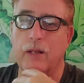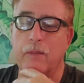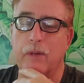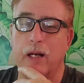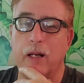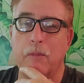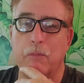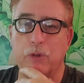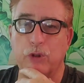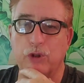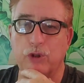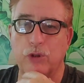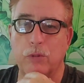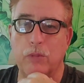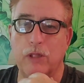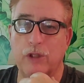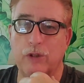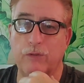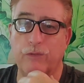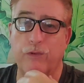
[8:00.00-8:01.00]
living. I'm
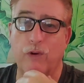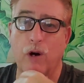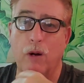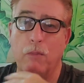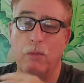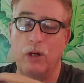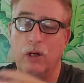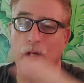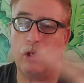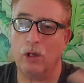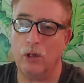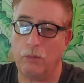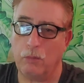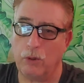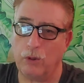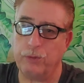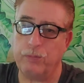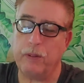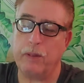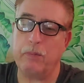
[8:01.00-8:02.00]
assuming he's a farmer.
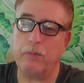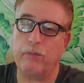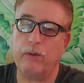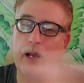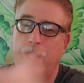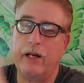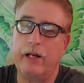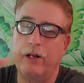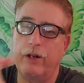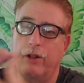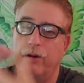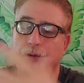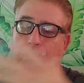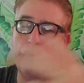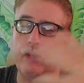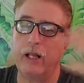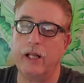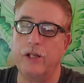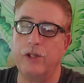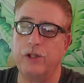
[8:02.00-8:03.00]
Most people around here that are
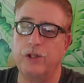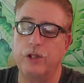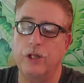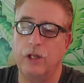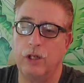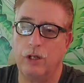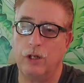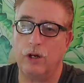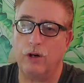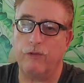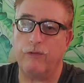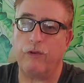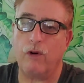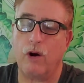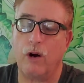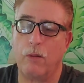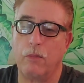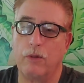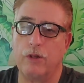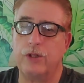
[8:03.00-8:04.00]
rich are
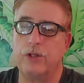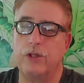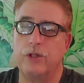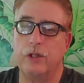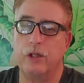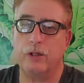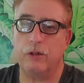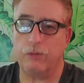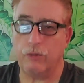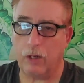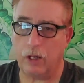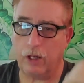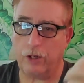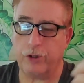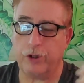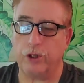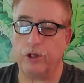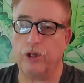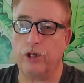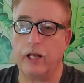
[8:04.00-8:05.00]
farmers,
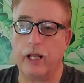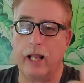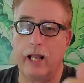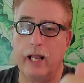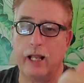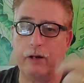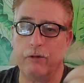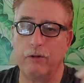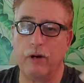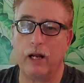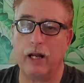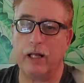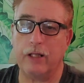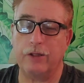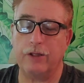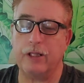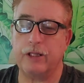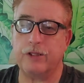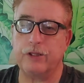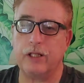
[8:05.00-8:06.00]
sugarcane,
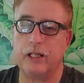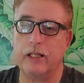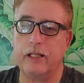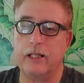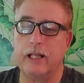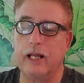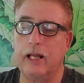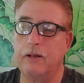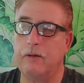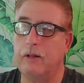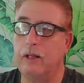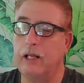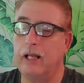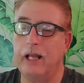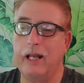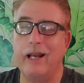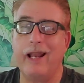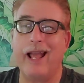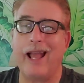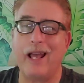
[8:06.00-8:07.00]
rice, things like that.
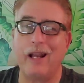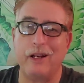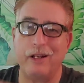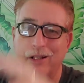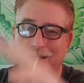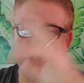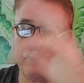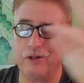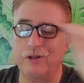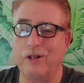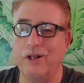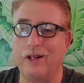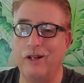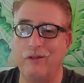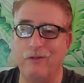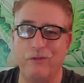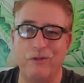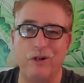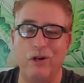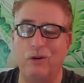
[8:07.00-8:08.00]
And had it in their,
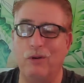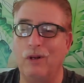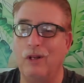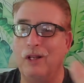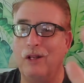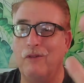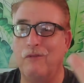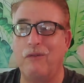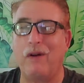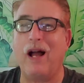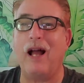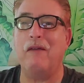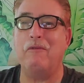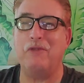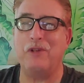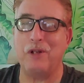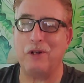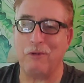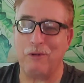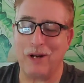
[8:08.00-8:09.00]
you know, 5
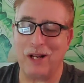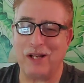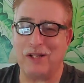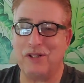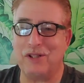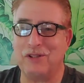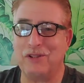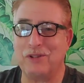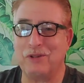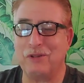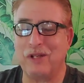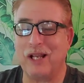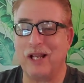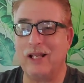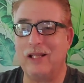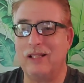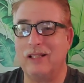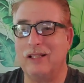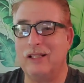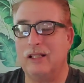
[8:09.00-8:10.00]
generations,
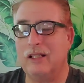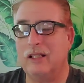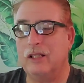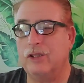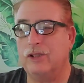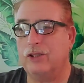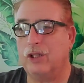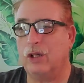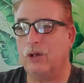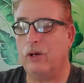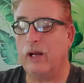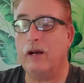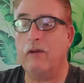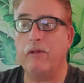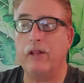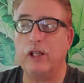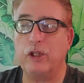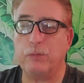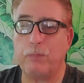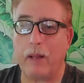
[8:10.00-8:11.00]
okay? So
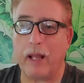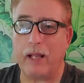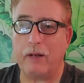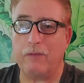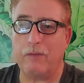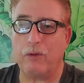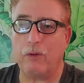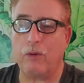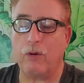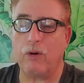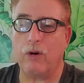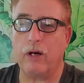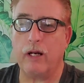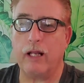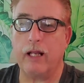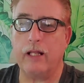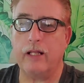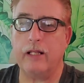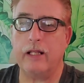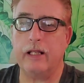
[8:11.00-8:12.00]
everything's paid for,
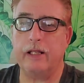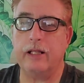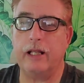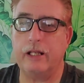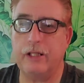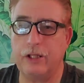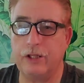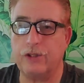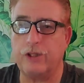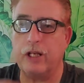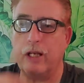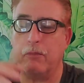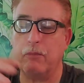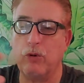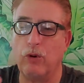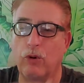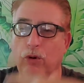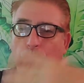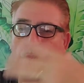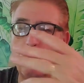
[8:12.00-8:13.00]
and then they just keep
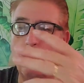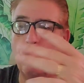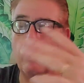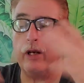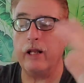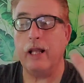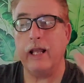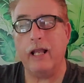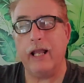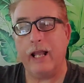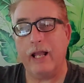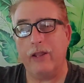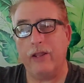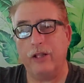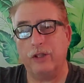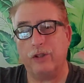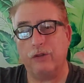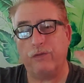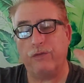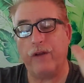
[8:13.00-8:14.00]
growing, growing. And
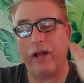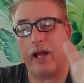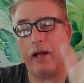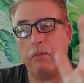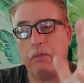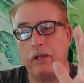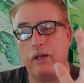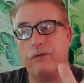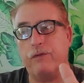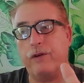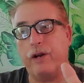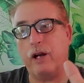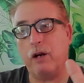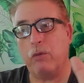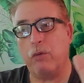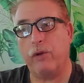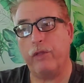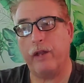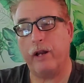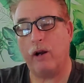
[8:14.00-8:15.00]
it's a family affair
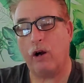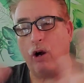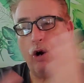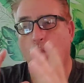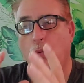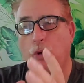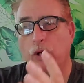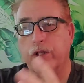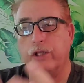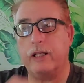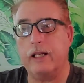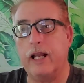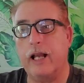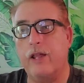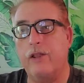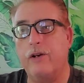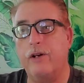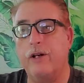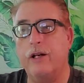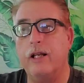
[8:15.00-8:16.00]
where they all work
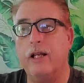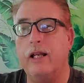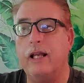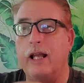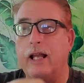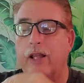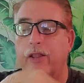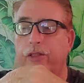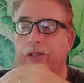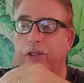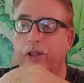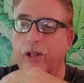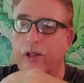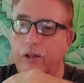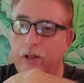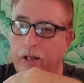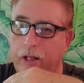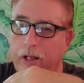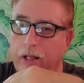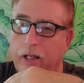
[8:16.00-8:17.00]
together. And,
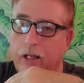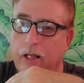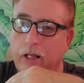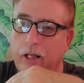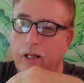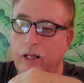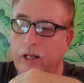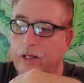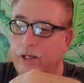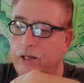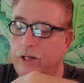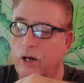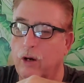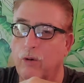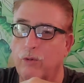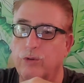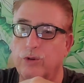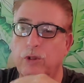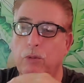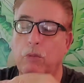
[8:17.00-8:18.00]
you
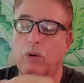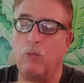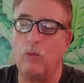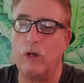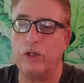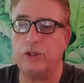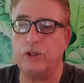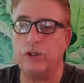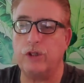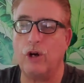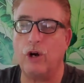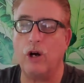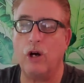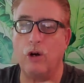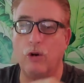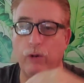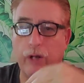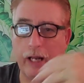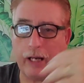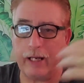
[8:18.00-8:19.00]
know, someone wants a
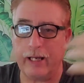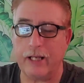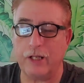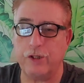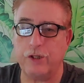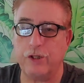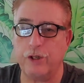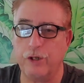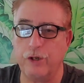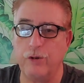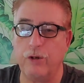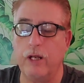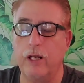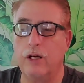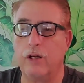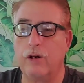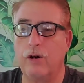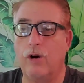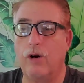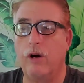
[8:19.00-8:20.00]
car. Okay, next year you
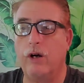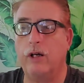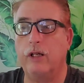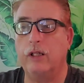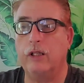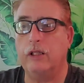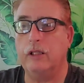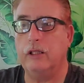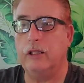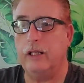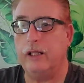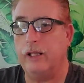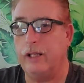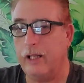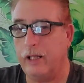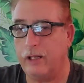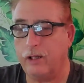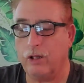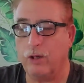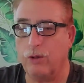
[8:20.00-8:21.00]
get a car. And
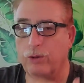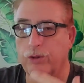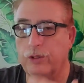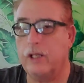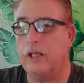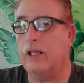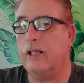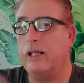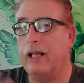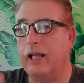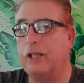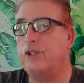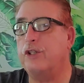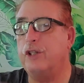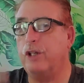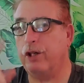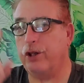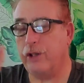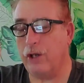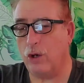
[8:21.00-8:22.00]
then it goes, next
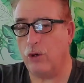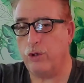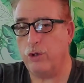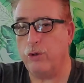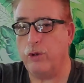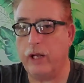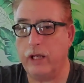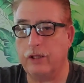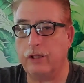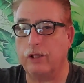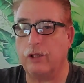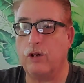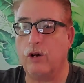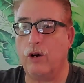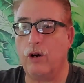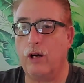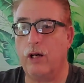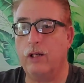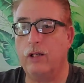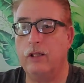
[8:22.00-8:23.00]
year, no, you get the
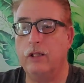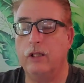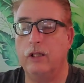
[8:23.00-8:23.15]
car.